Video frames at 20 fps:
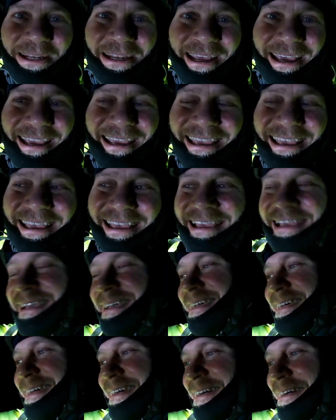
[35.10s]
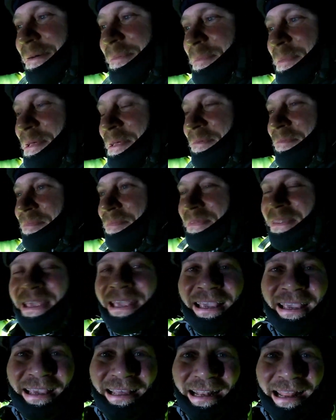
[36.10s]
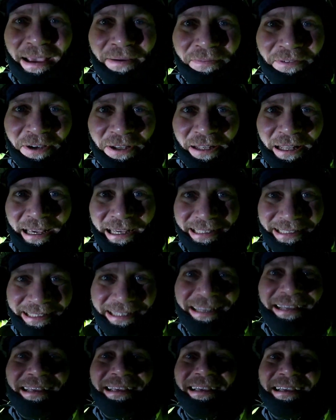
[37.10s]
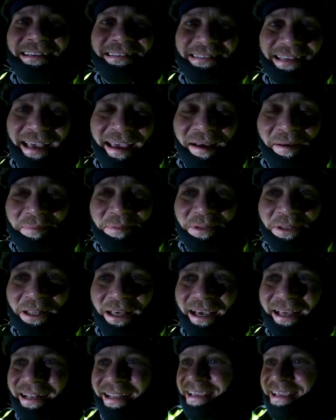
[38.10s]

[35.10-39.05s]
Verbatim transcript: But if you have a buddy, he can help you out. Um, in the daytime, I go